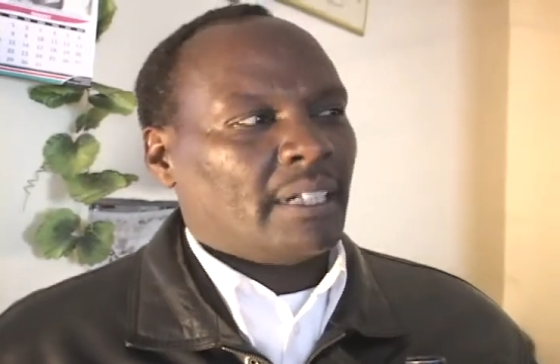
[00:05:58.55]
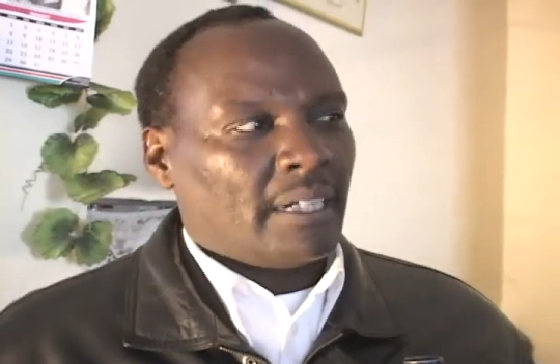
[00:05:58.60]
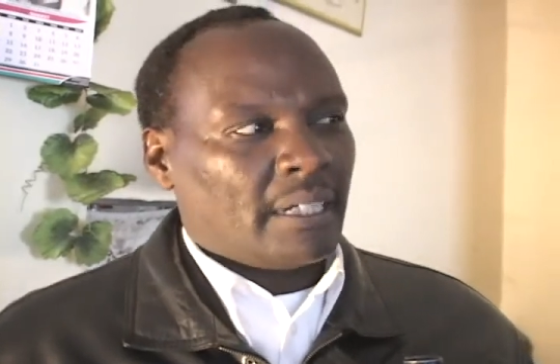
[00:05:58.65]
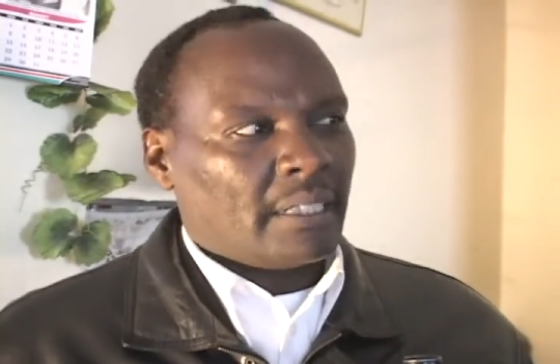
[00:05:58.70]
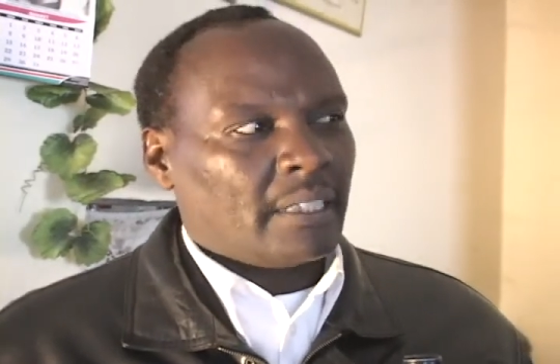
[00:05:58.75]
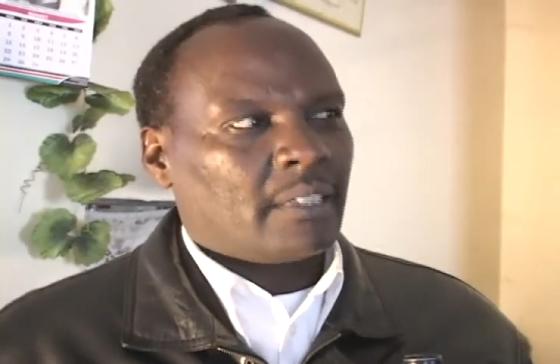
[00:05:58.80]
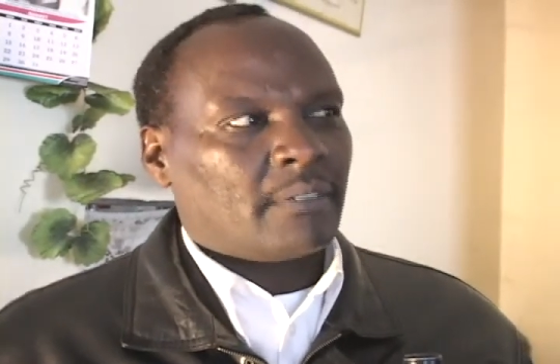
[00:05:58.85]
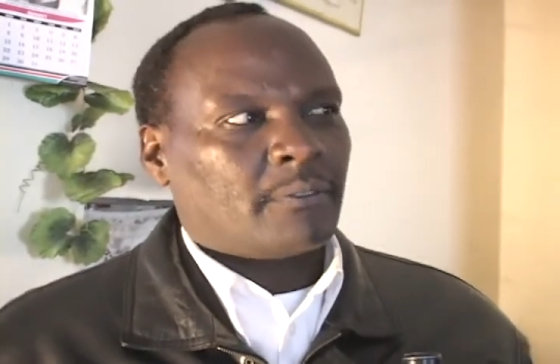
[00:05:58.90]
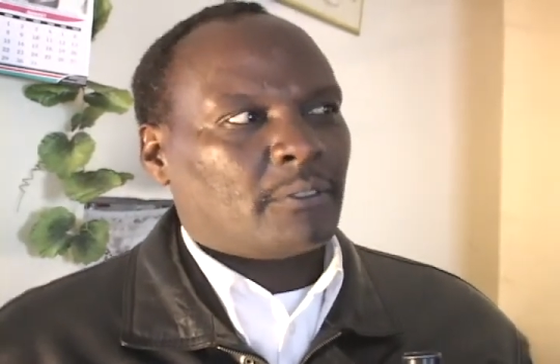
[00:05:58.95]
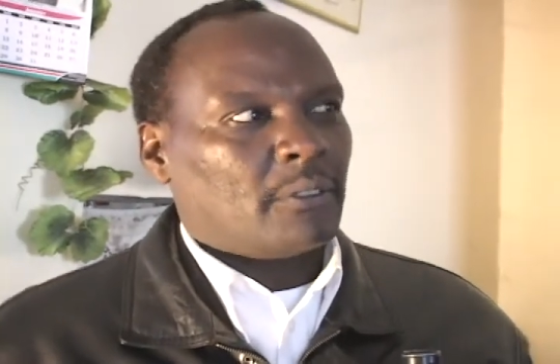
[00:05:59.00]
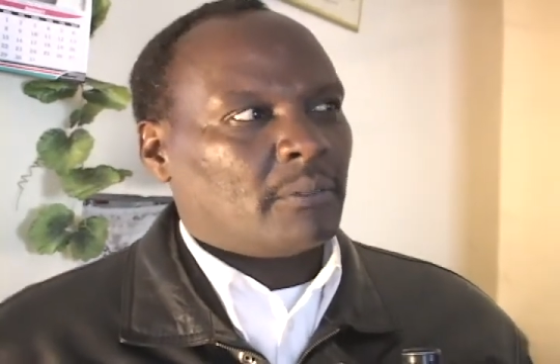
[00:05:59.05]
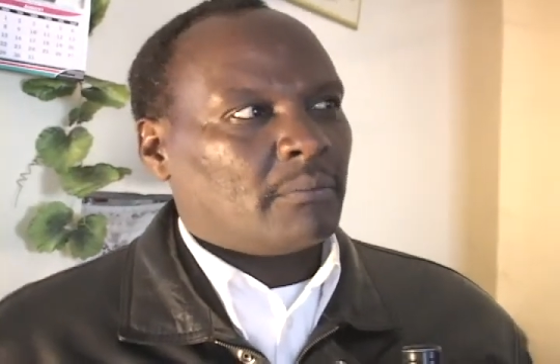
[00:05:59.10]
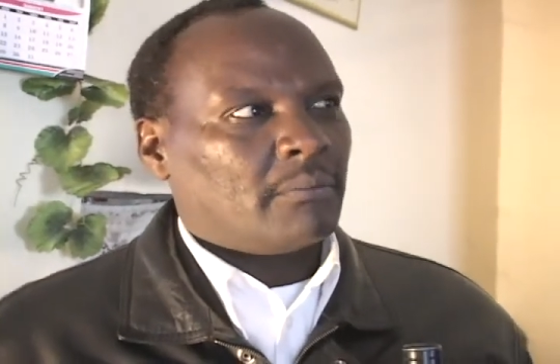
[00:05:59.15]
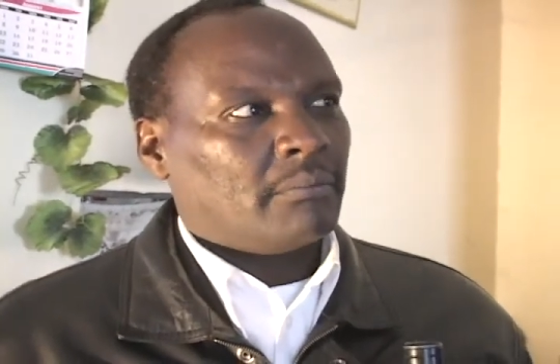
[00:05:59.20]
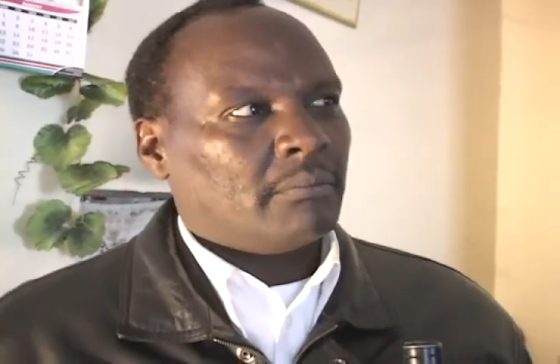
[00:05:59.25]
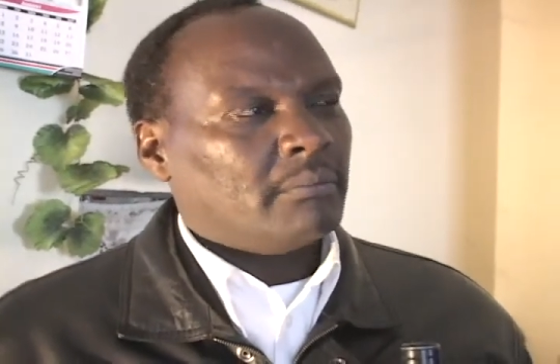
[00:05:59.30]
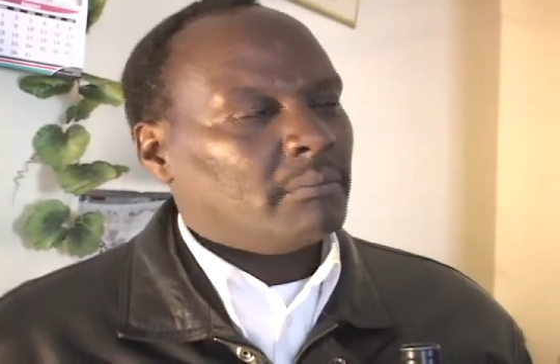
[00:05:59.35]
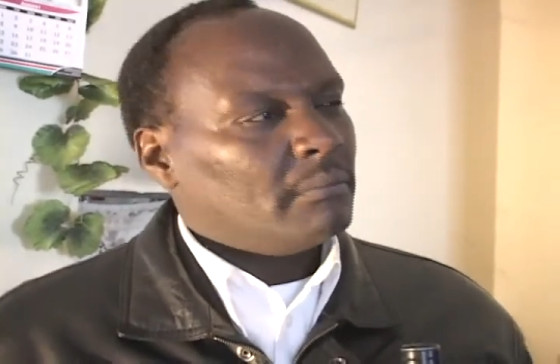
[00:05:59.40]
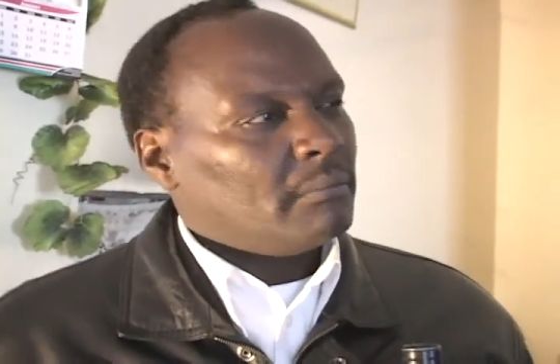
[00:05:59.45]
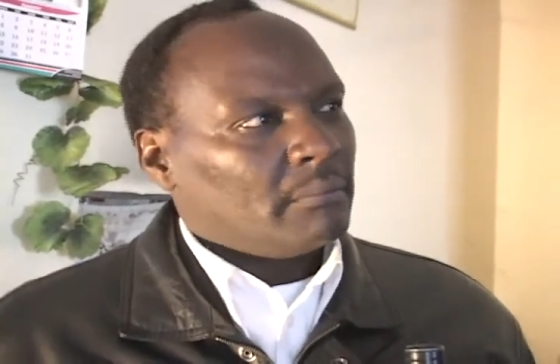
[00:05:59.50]
others
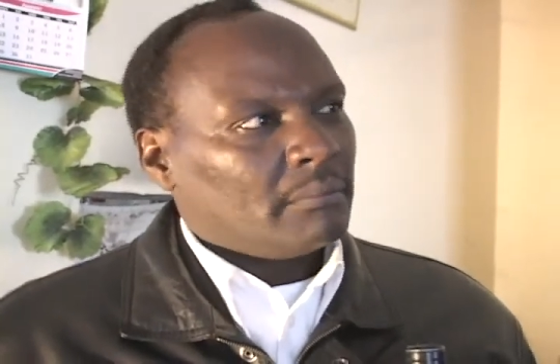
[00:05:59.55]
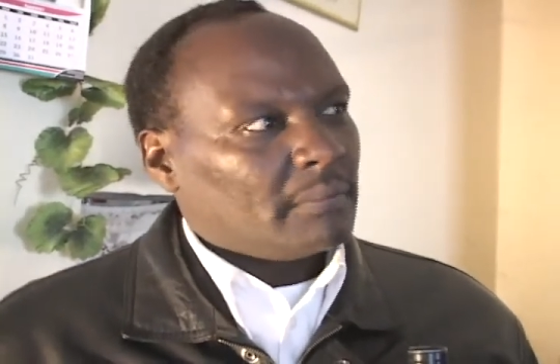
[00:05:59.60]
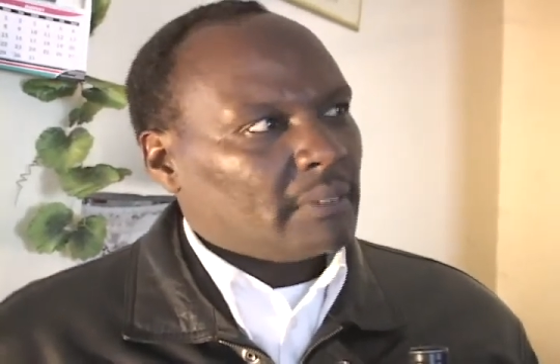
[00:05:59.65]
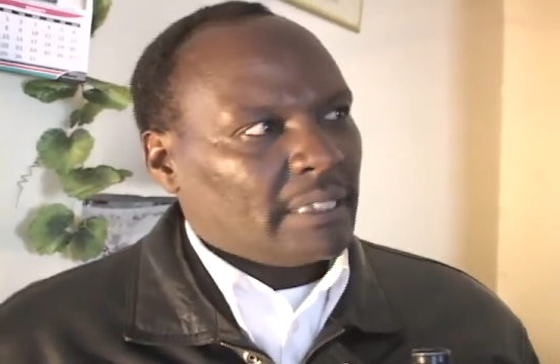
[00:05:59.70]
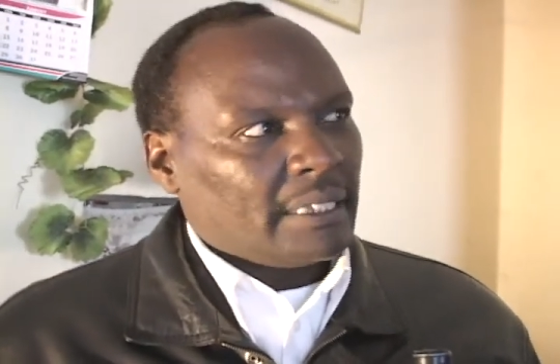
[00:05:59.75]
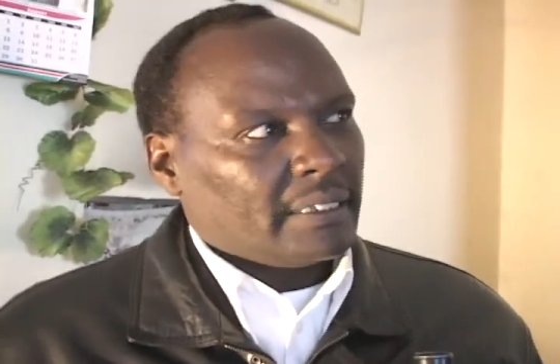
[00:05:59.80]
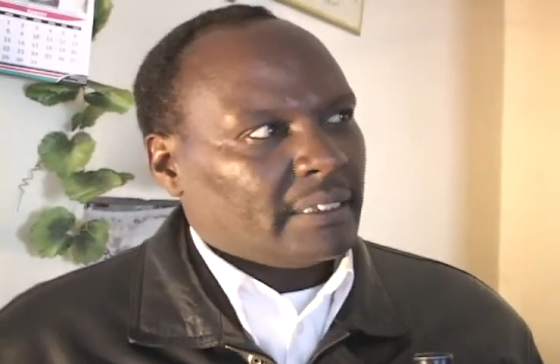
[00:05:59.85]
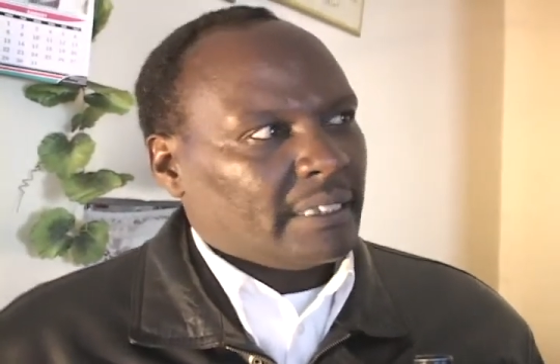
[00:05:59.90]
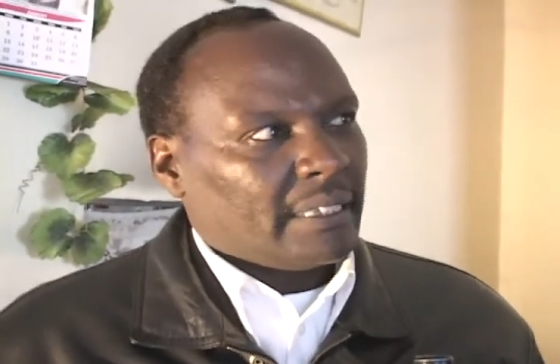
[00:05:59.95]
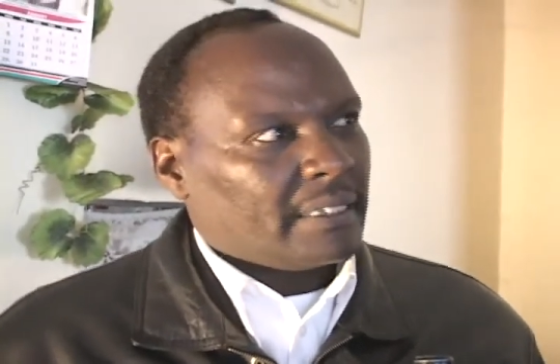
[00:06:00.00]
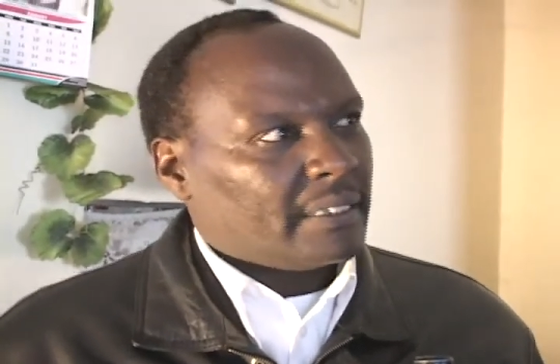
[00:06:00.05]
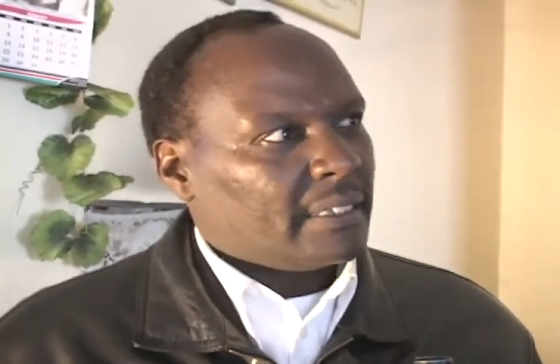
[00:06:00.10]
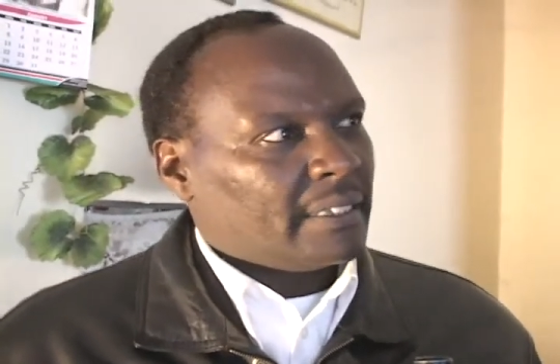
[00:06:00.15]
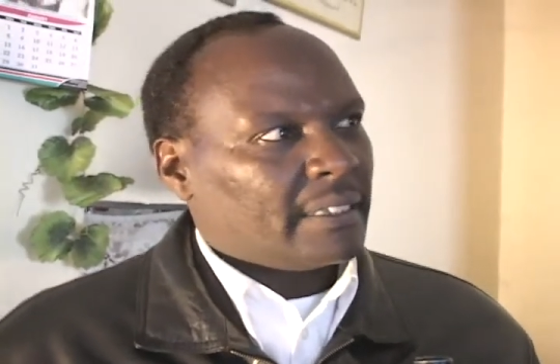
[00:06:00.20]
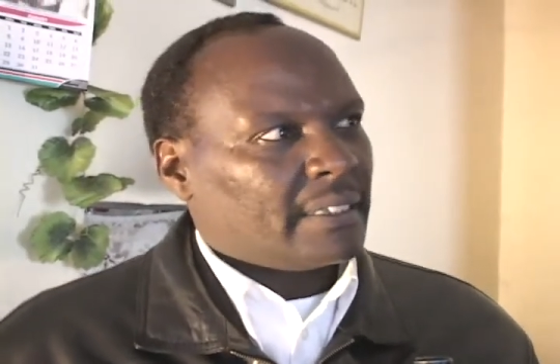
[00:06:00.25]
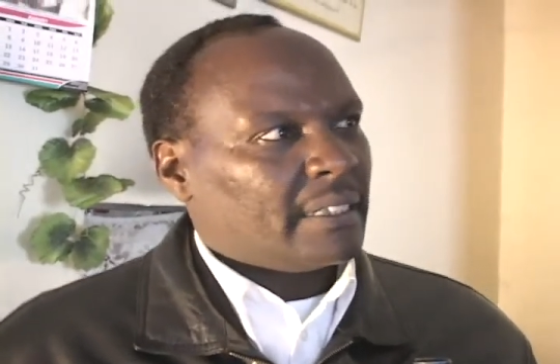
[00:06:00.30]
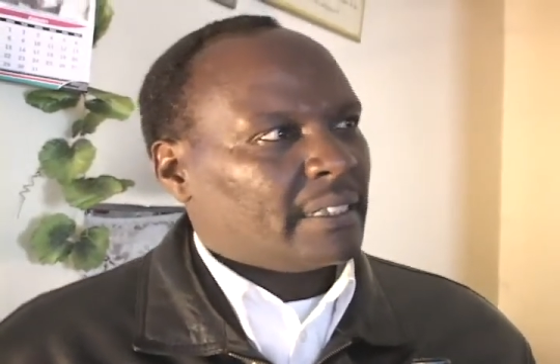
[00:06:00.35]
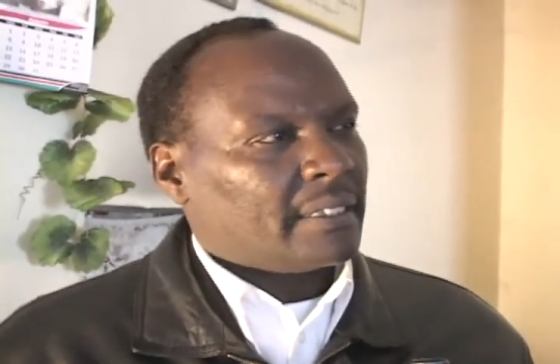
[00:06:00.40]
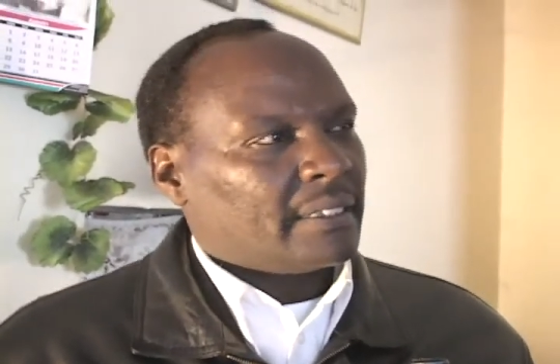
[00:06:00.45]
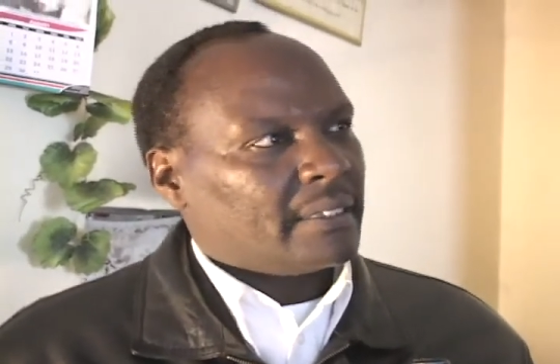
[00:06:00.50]
from the
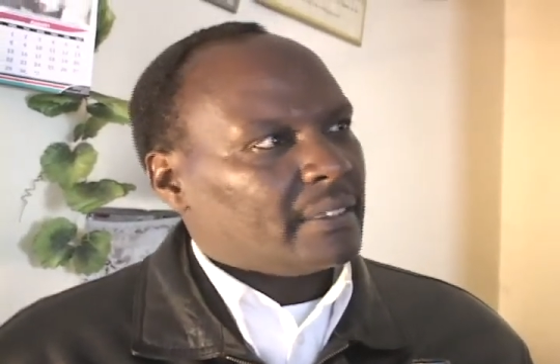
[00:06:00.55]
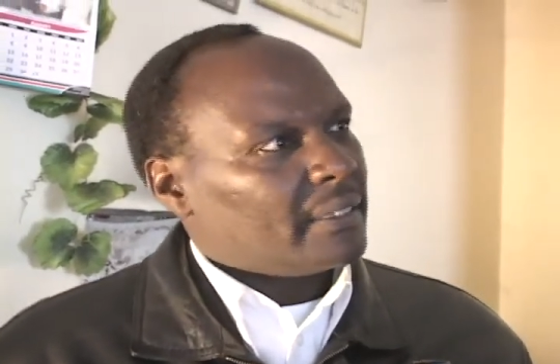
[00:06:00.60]
churches